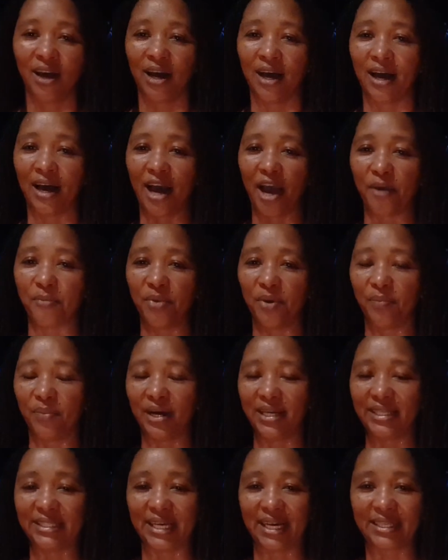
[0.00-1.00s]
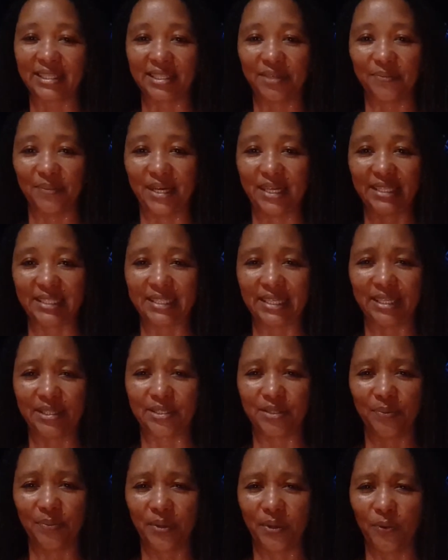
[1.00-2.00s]
I remember a taxi man said
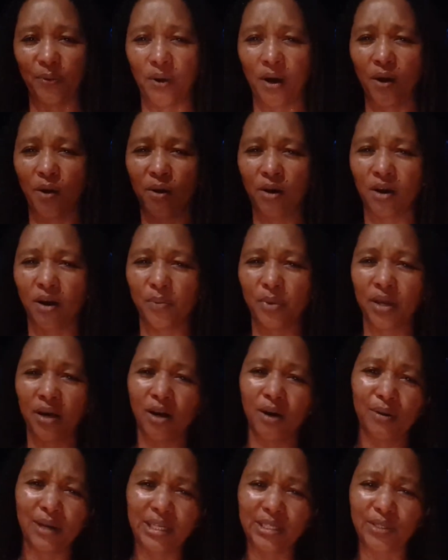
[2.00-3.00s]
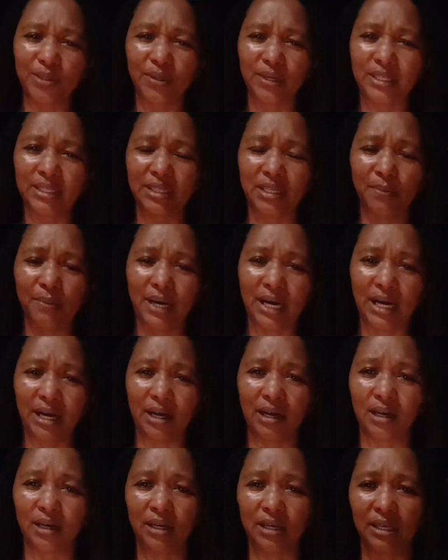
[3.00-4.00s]
to me, "Well, how come you always go into the back?
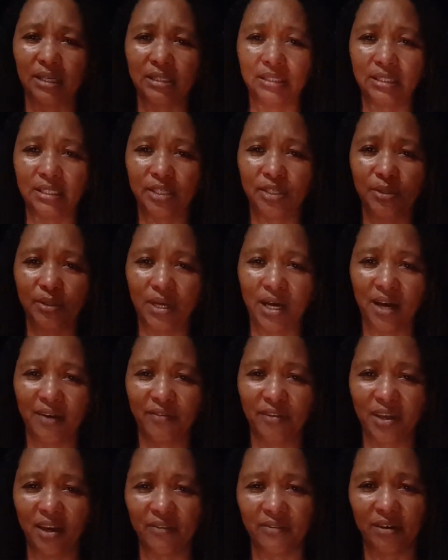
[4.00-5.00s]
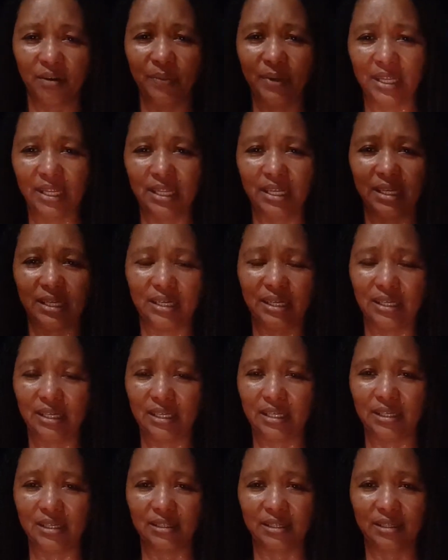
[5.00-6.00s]
Have you ever been in
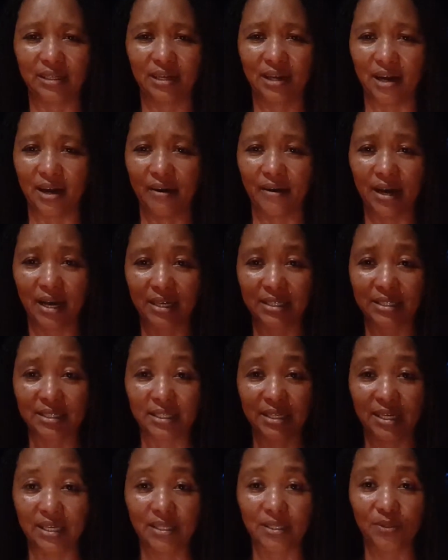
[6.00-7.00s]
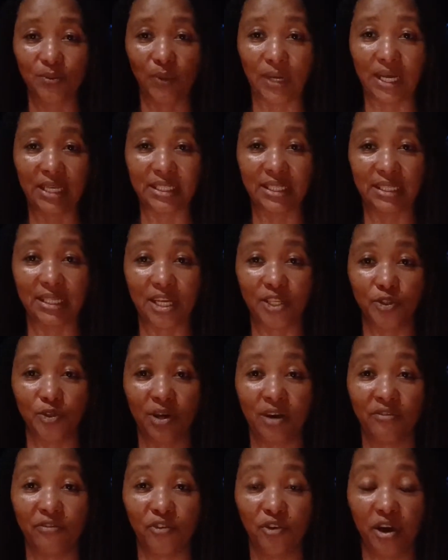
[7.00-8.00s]
a car accident? Why is it that you
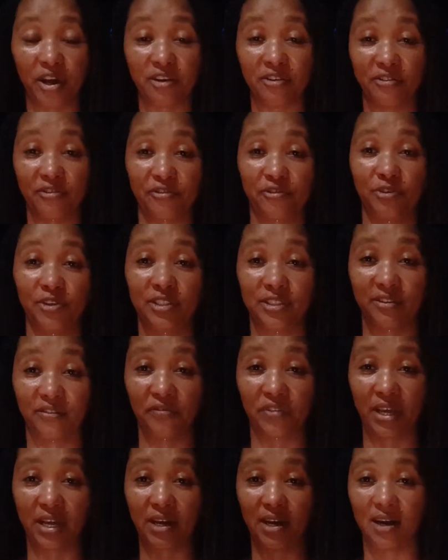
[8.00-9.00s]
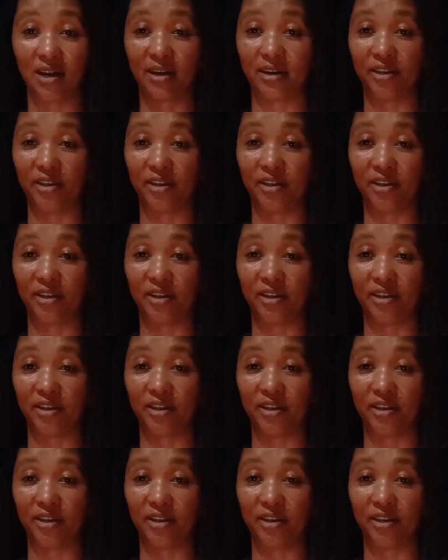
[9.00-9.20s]
avoid the front of the car?